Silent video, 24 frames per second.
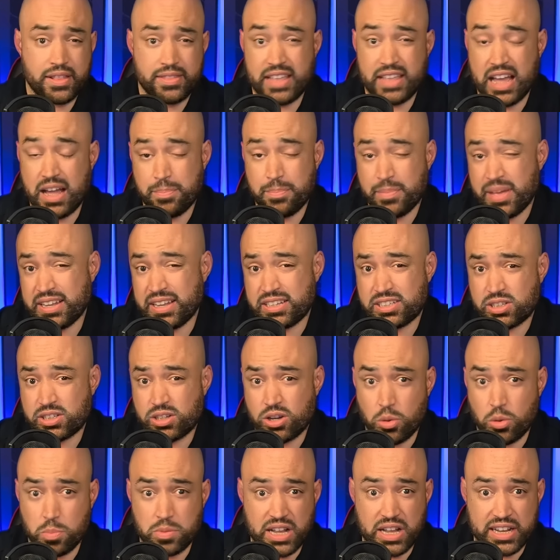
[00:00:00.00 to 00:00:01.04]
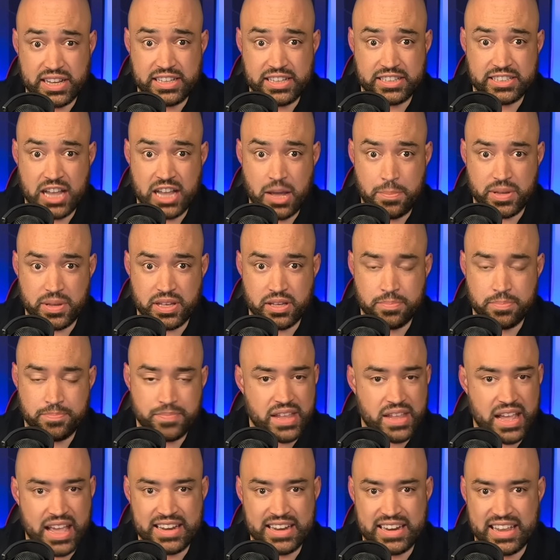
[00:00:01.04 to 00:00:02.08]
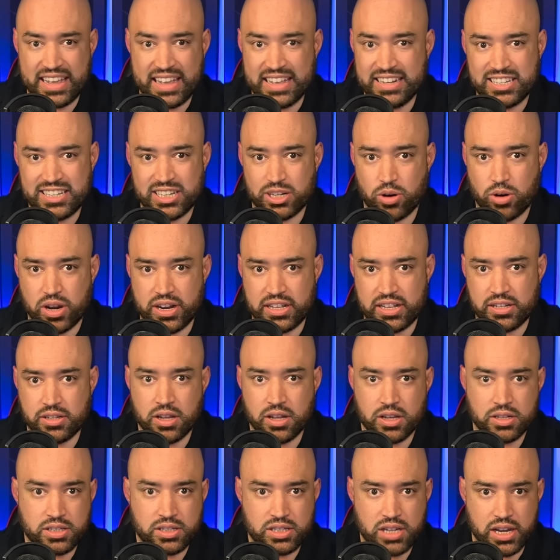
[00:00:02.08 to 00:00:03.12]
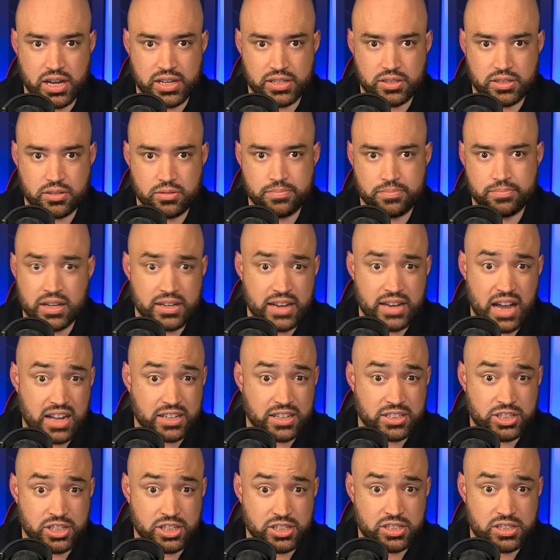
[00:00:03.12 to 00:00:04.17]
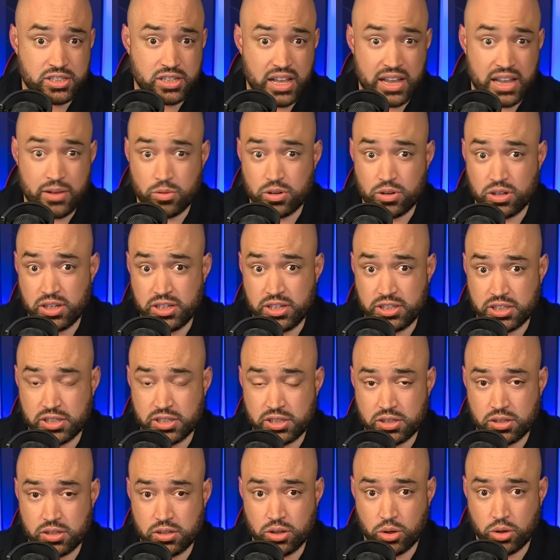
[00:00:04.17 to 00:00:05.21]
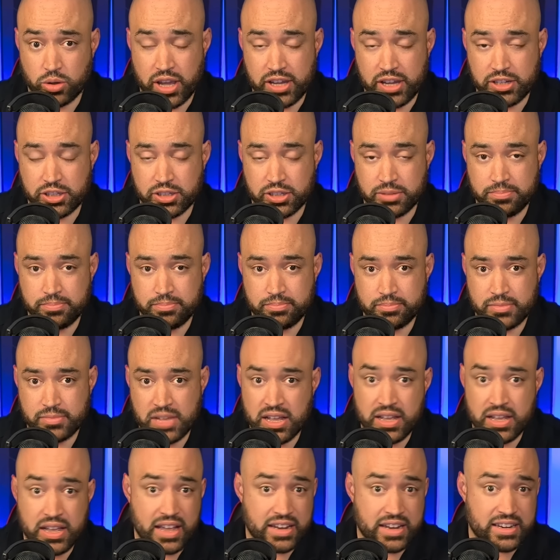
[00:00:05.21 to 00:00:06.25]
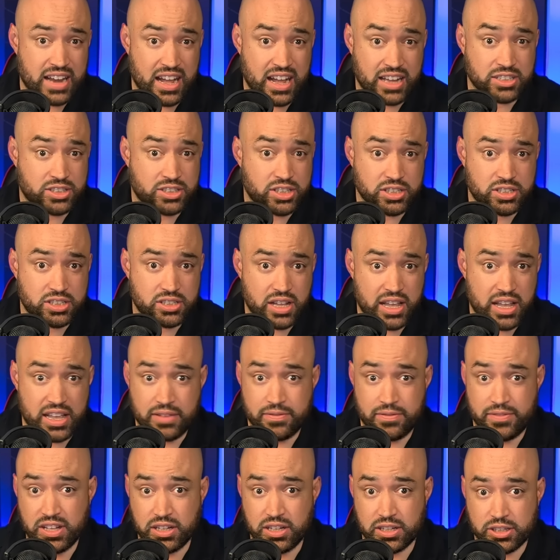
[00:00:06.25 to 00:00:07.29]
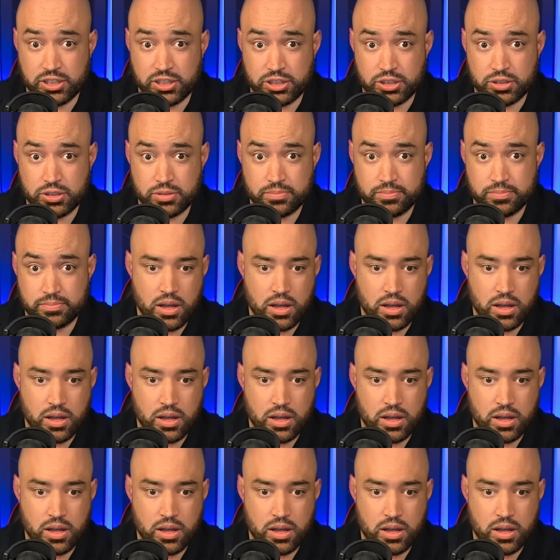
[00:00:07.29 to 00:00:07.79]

That makes Gobekli Tepe an integrated site, not just a religious location and not just a village,